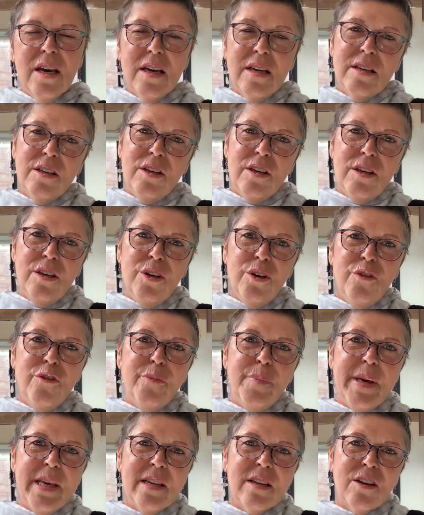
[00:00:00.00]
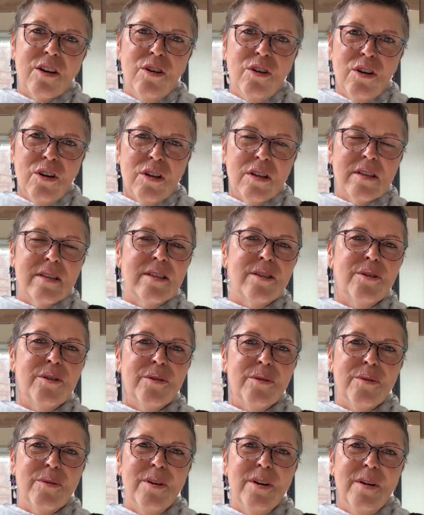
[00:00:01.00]
you've been called
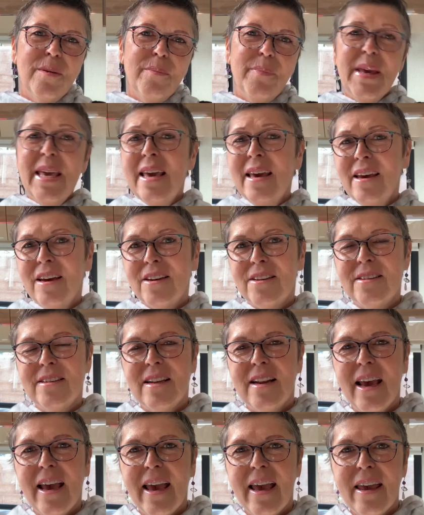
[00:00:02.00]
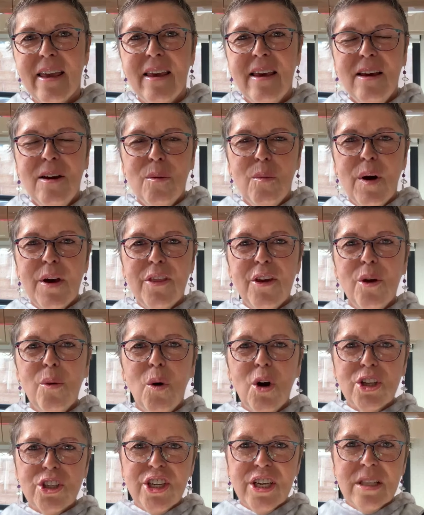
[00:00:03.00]
to be here today. Whether you're
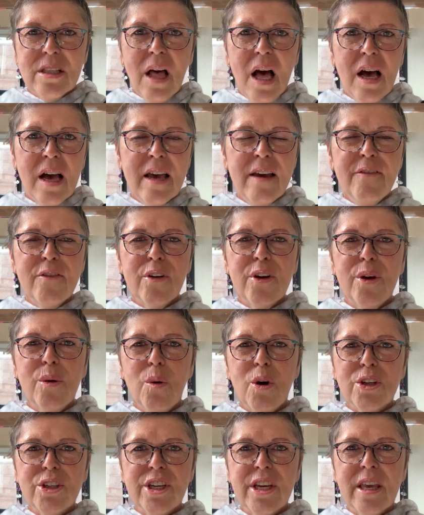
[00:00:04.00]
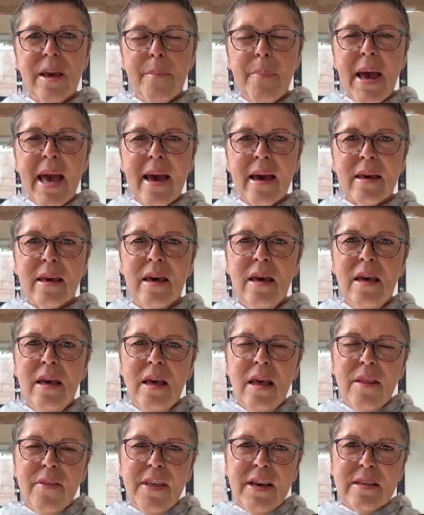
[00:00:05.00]
watching live or you're watching it back,
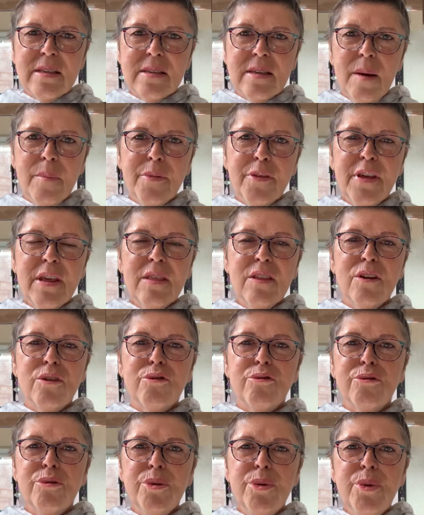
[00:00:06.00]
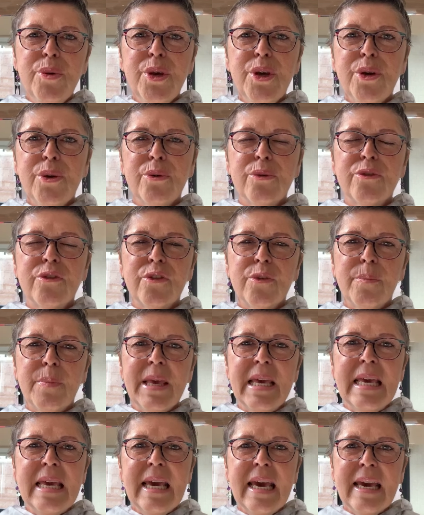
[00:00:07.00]
there's something that drew you to
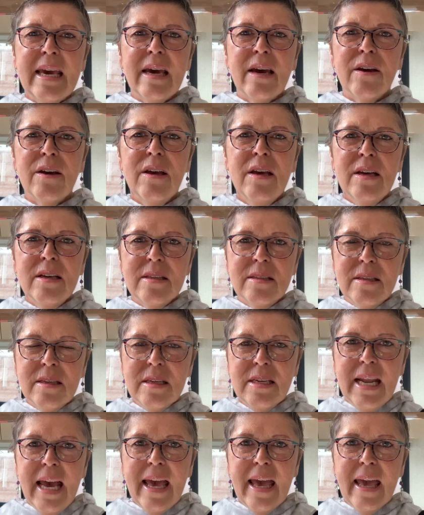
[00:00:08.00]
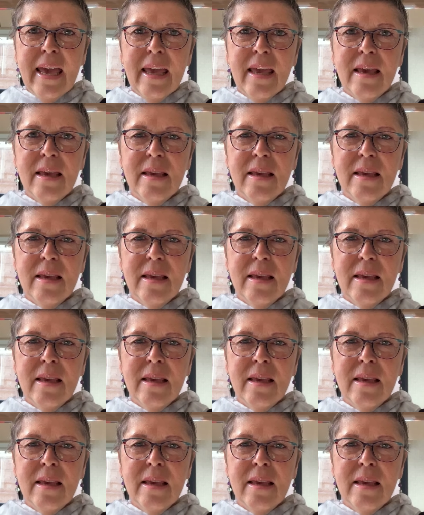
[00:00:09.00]
be here today.